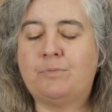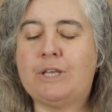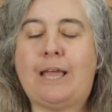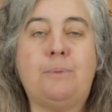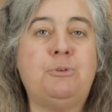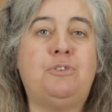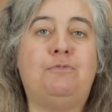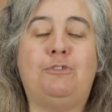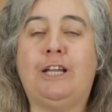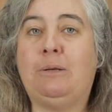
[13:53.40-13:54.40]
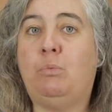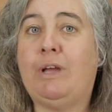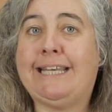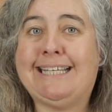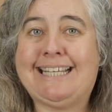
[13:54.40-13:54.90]
to help you define
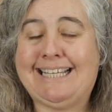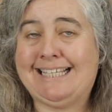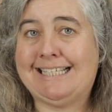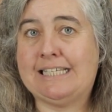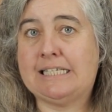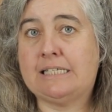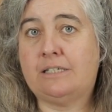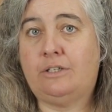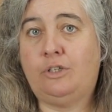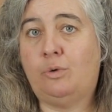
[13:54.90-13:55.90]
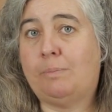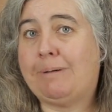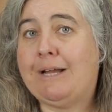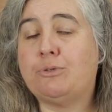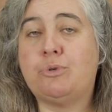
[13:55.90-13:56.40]
when it is your
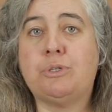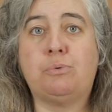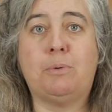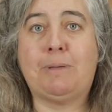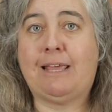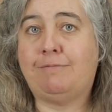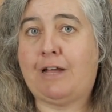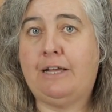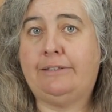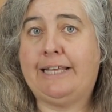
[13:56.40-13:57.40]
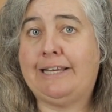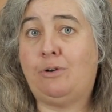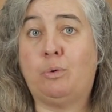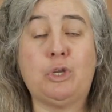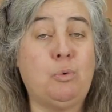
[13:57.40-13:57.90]
boundaries were being
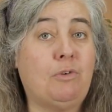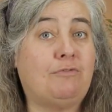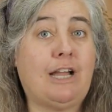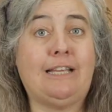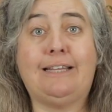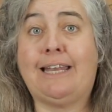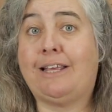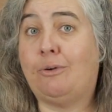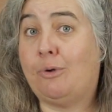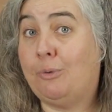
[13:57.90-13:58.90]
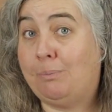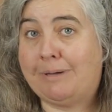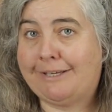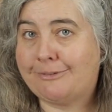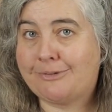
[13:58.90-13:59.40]
violated or you were violating your own
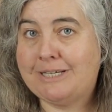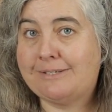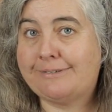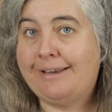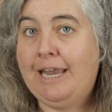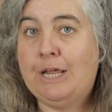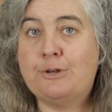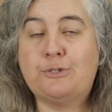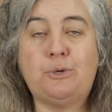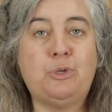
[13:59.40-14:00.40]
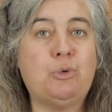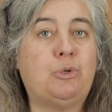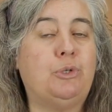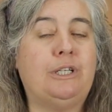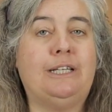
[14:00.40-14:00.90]
boundaries. So you
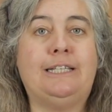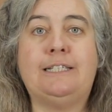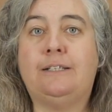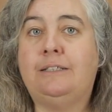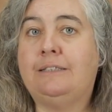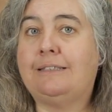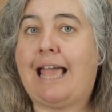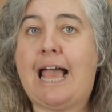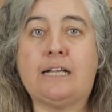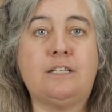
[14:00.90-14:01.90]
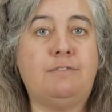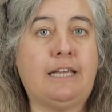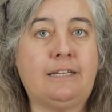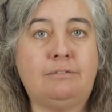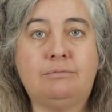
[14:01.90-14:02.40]
could
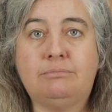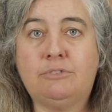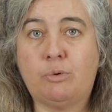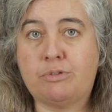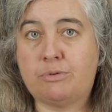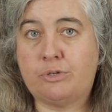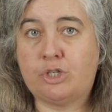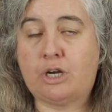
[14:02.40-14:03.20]
activate your third